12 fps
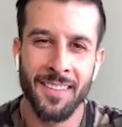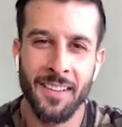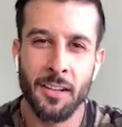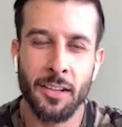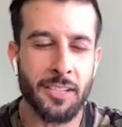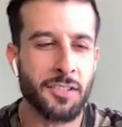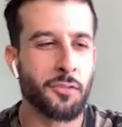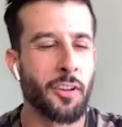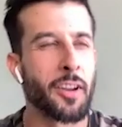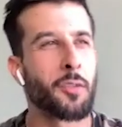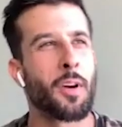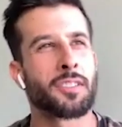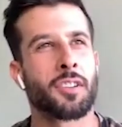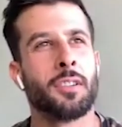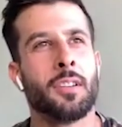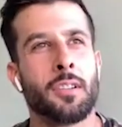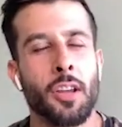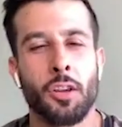That's a great question.
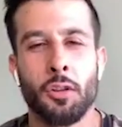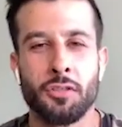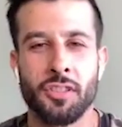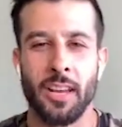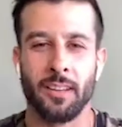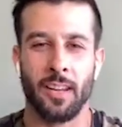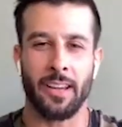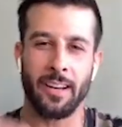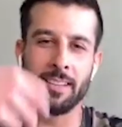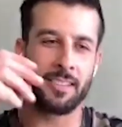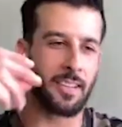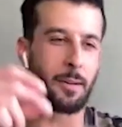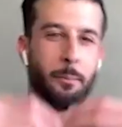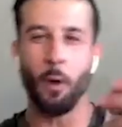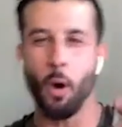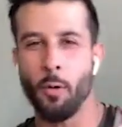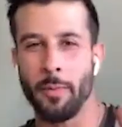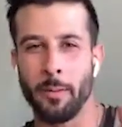Like you said, like it is in a
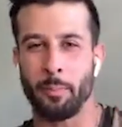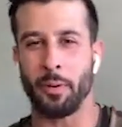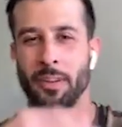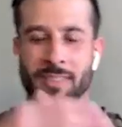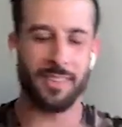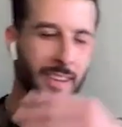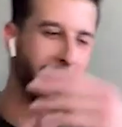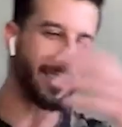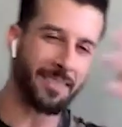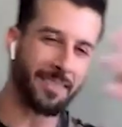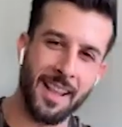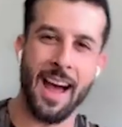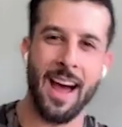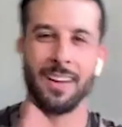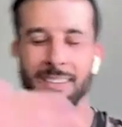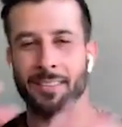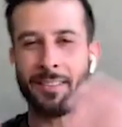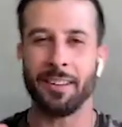moment, but it's like it's not. It's,